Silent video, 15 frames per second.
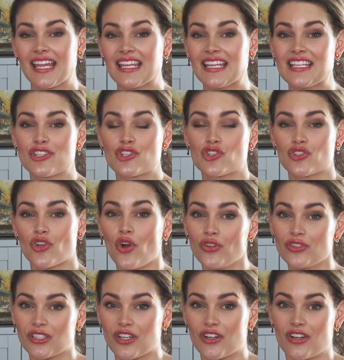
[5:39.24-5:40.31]
his
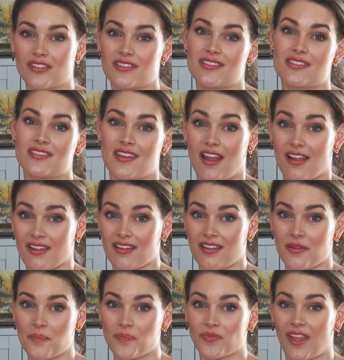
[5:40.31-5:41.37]
shoulder got stuck
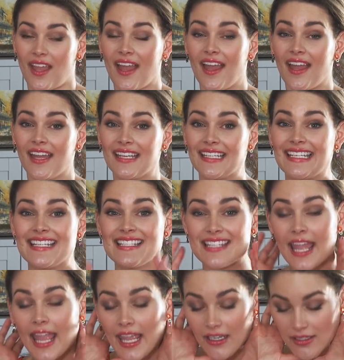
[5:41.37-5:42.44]
and his
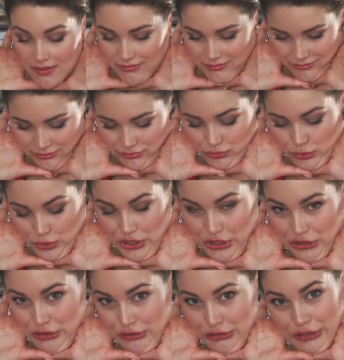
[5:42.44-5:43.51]
head was
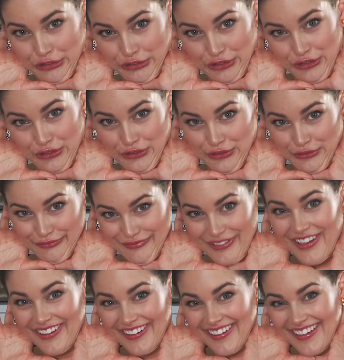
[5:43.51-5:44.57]
sitting like this.
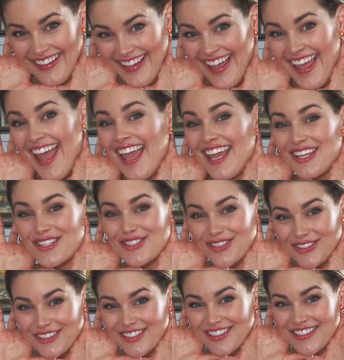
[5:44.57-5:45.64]
His
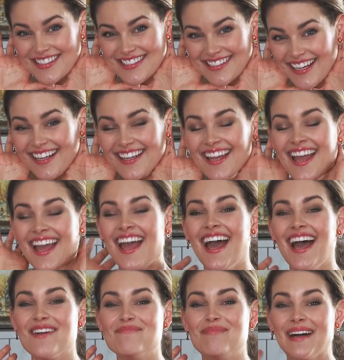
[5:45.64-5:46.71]
shoulder got stuck.
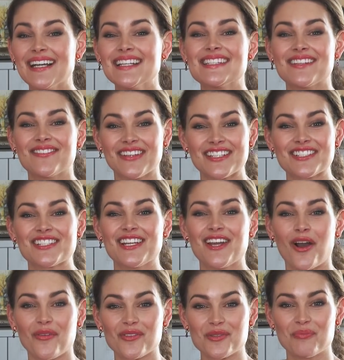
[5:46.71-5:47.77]
But eventually,
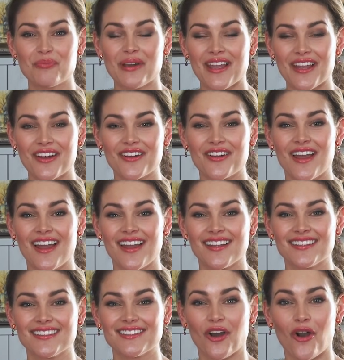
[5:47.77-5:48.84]
after prayer
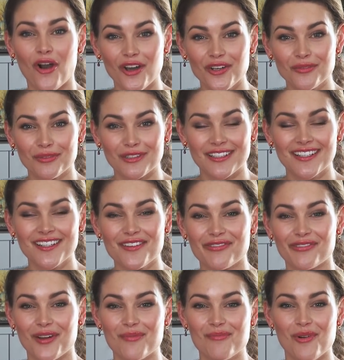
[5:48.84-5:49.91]
and hard work
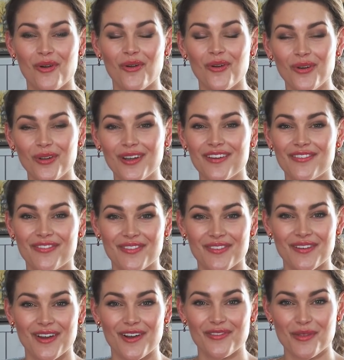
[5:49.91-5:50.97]
from all
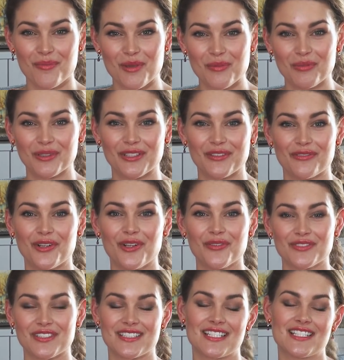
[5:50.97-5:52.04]
of the people
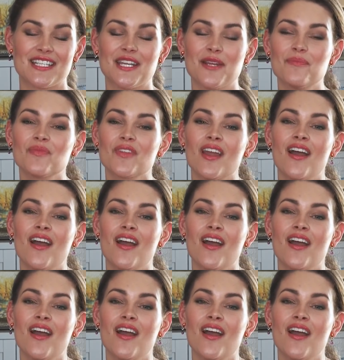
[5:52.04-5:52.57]
involved in the team,